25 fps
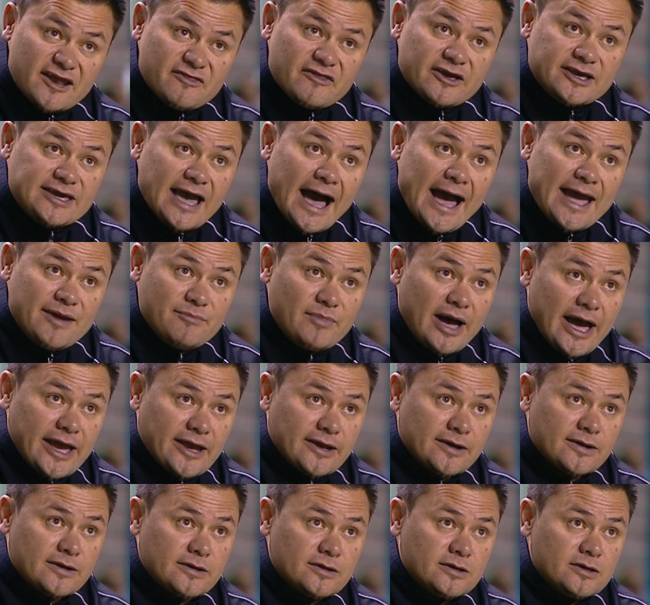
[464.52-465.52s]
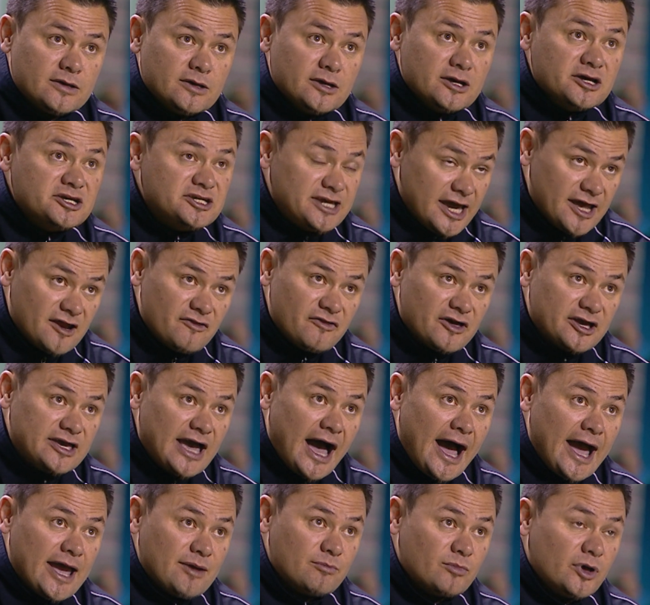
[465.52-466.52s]
a voice of the people, a voice of the
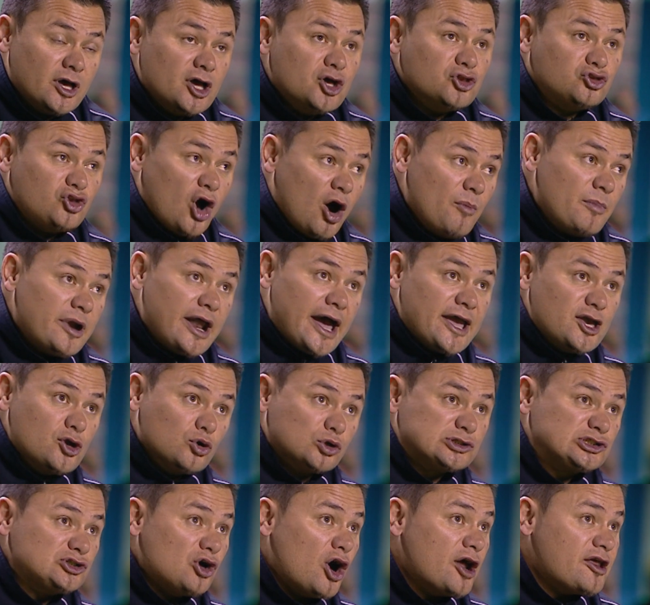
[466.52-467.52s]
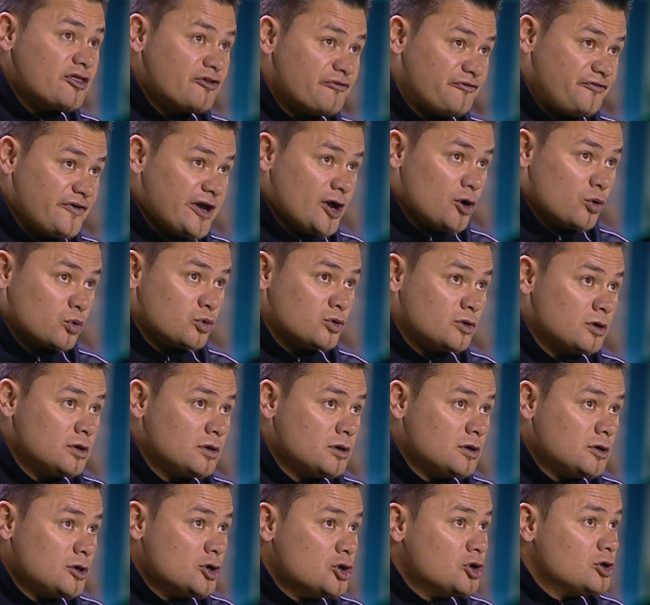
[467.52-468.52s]
players to Daniel, a
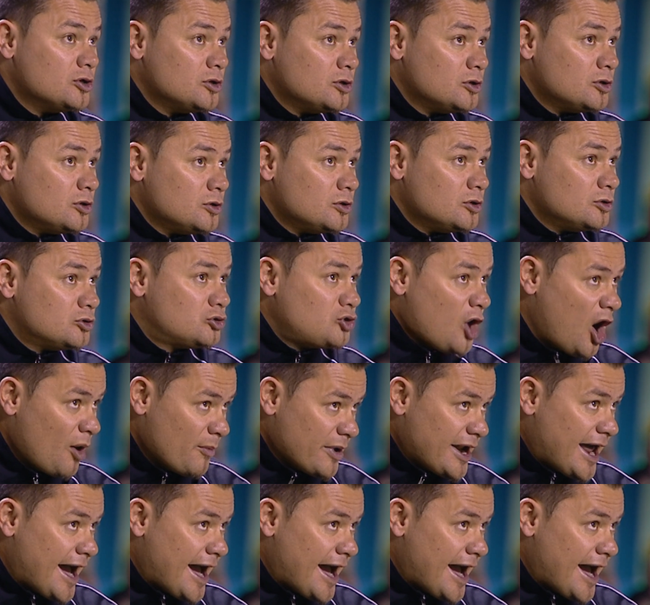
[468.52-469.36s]
representative, a conduit